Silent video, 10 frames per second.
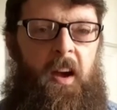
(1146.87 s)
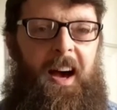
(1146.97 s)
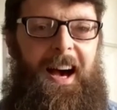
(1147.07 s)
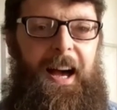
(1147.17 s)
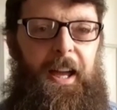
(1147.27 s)

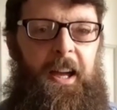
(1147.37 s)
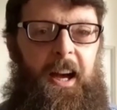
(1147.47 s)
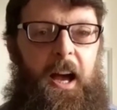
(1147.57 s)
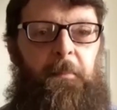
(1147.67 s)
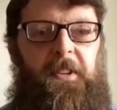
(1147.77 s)
Hi,
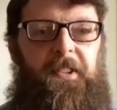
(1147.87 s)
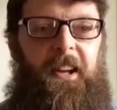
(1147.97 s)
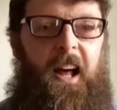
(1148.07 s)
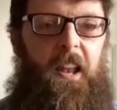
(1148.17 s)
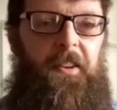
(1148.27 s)
I'm Mr.
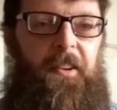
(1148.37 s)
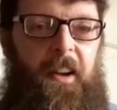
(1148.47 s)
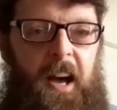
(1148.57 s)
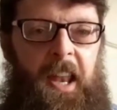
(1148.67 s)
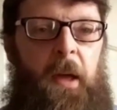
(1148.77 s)
Callender,
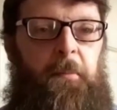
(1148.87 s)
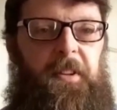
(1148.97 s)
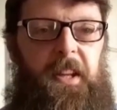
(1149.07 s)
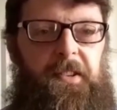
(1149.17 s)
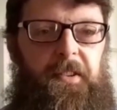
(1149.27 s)
and I'm the
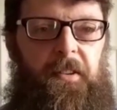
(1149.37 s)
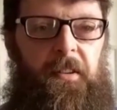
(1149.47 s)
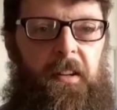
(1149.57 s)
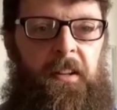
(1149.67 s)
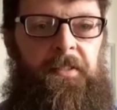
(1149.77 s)
teacher
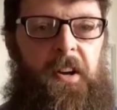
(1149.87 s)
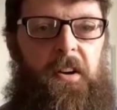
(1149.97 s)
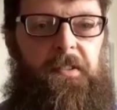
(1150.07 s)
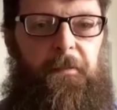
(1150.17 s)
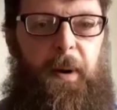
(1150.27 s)
in
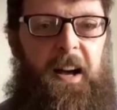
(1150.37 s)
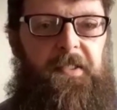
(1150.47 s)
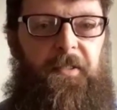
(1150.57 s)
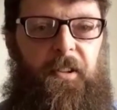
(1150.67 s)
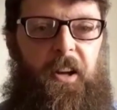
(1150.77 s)
charge of
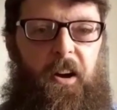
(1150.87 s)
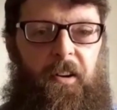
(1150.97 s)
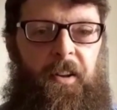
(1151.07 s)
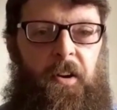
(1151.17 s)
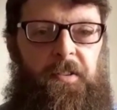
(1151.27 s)
pastoral care
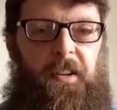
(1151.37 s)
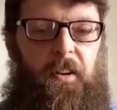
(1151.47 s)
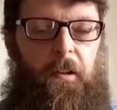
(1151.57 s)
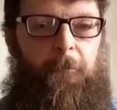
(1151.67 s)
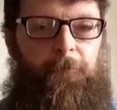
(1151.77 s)
in our
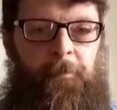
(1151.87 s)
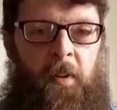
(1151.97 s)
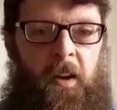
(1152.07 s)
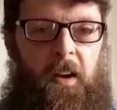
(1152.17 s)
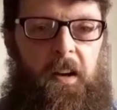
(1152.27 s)
school.
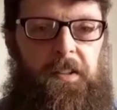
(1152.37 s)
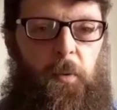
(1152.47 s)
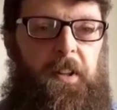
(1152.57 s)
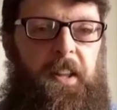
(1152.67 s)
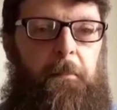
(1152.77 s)
So
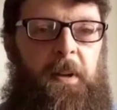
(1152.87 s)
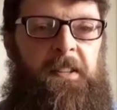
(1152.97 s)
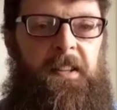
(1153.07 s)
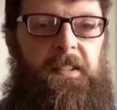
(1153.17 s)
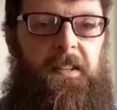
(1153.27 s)
what that
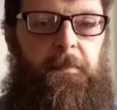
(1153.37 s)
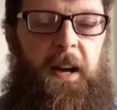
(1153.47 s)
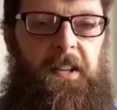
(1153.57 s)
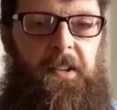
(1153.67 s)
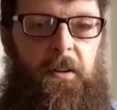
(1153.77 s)
means is it's
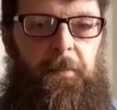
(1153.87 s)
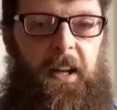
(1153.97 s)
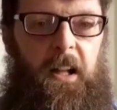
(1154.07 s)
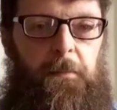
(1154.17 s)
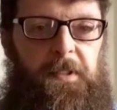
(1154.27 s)
my job to
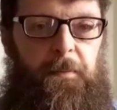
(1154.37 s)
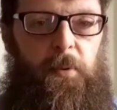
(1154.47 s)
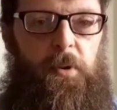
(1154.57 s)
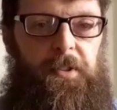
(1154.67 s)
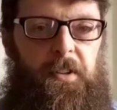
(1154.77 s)
help
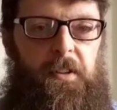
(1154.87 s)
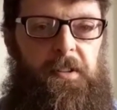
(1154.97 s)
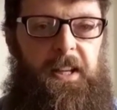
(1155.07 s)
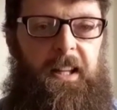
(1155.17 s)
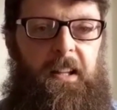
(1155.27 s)
support you
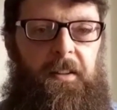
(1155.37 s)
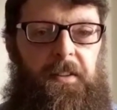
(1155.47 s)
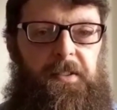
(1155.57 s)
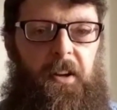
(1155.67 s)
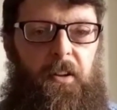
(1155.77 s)
settle into
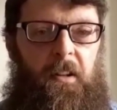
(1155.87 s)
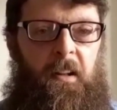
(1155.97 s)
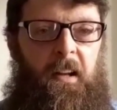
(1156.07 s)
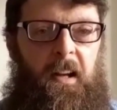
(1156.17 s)
school,